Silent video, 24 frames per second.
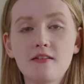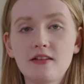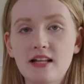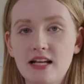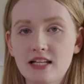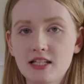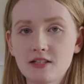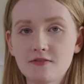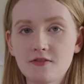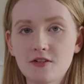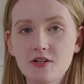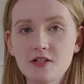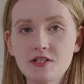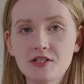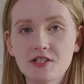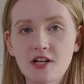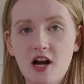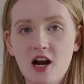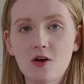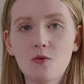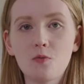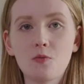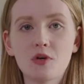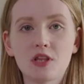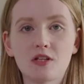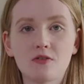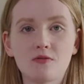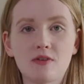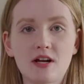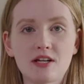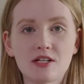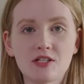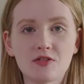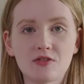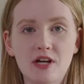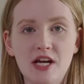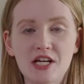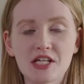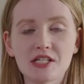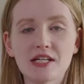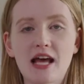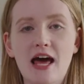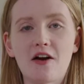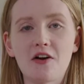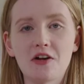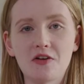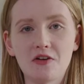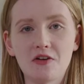Let's first start with the registration at our